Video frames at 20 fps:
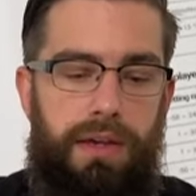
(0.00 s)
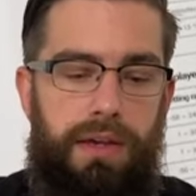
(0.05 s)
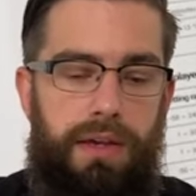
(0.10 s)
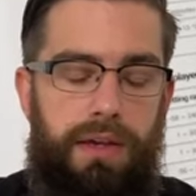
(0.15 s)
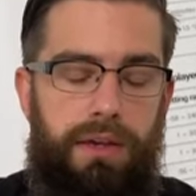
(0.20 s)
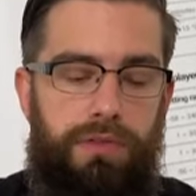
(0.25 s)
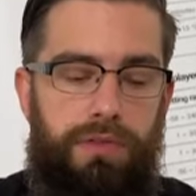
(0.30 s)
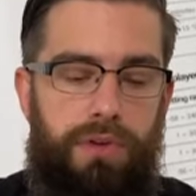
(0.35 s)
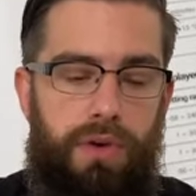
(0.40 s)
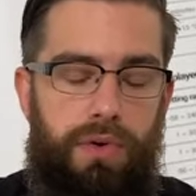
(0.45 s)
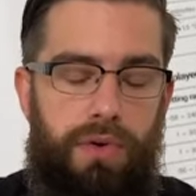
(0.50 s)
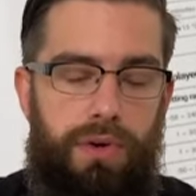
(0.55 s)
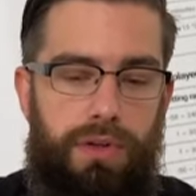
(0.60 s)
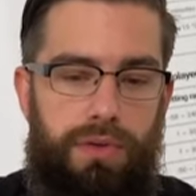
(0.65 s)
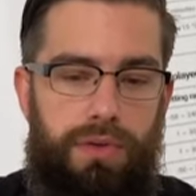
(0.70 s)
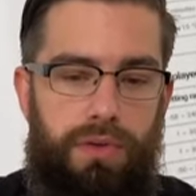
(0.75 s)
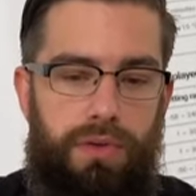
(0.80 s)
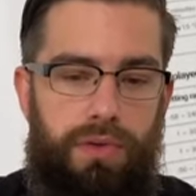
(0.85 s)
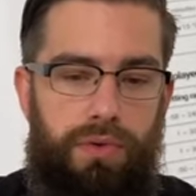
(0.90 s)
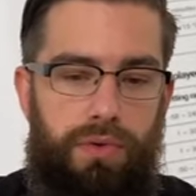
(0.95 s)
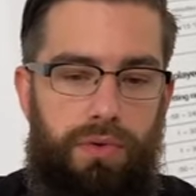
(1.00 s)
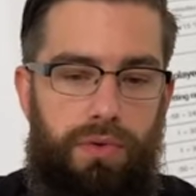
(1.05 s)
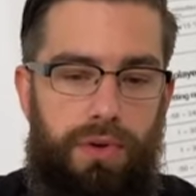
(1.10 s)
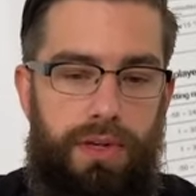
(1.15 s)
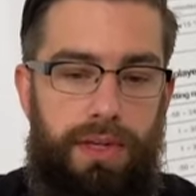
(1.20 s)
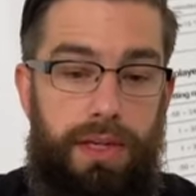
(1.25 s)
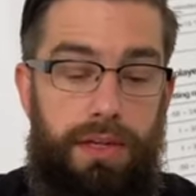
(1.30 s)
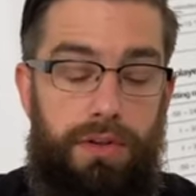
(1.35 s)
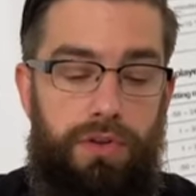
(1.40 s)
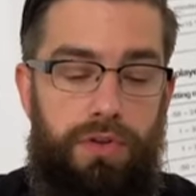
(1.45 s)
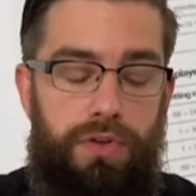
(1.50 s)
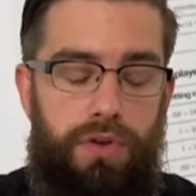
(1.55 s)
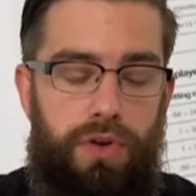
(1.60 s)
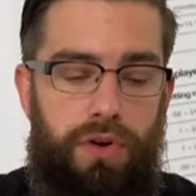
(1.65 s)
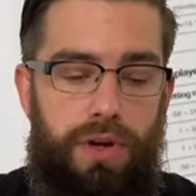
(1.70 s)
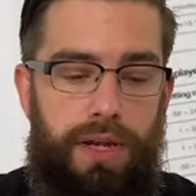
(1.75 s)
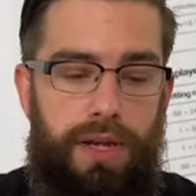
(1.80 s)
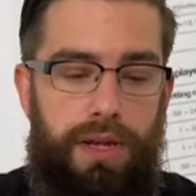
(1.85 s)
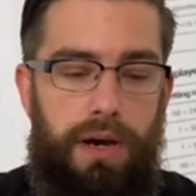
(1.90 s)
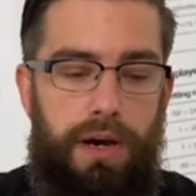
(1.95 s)
is going to need to
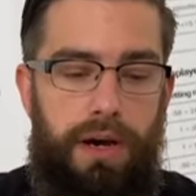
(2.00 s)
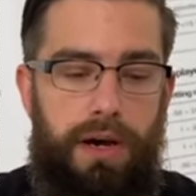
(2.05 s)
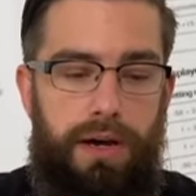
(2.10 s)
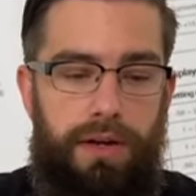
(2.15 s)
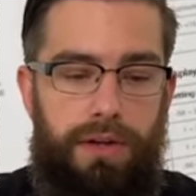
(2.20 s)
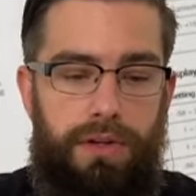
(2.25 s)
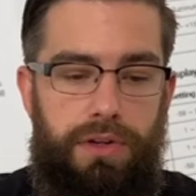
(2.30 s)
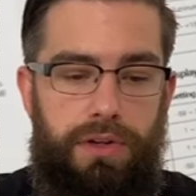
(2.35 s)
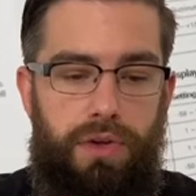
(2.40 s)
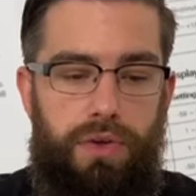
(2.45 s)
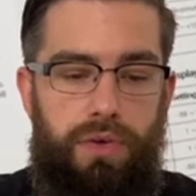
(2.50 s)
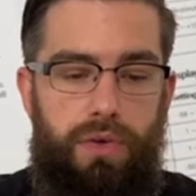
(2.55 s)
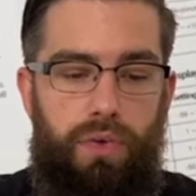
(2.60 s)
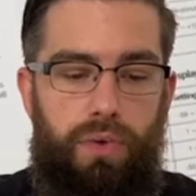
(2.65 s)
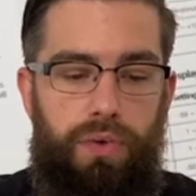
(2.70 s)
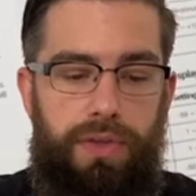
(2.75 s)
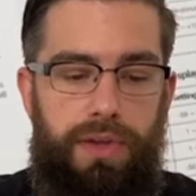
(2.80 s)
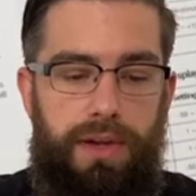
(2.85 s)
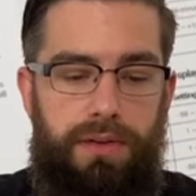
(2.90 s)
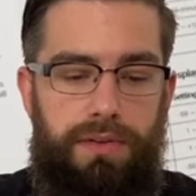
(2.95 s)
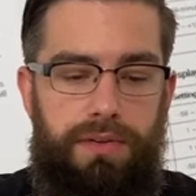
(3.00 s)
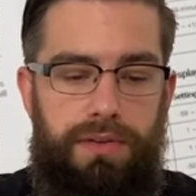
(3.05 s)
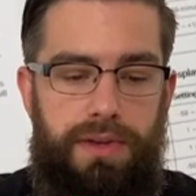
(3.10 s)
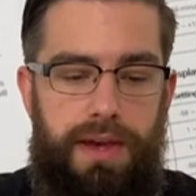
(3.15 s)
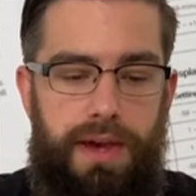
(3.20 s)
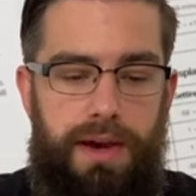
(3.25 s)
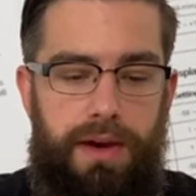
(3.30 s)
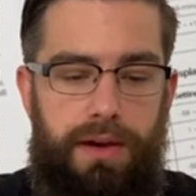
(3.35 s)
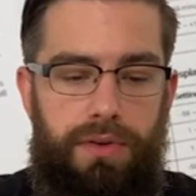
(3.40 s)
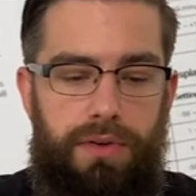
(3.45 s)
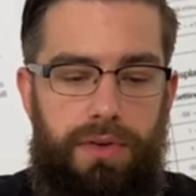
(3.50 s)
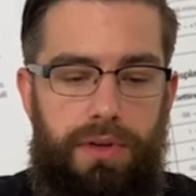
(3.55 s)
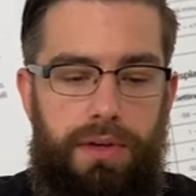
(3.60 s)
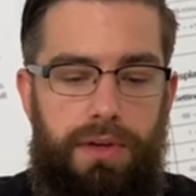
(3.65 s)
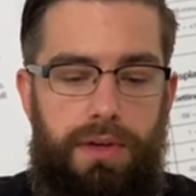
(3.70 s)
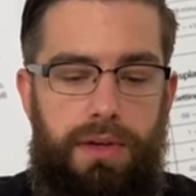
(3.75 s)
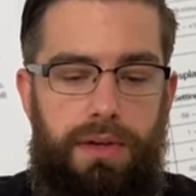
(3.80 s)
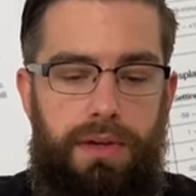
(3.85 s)
turn it on to cool things down.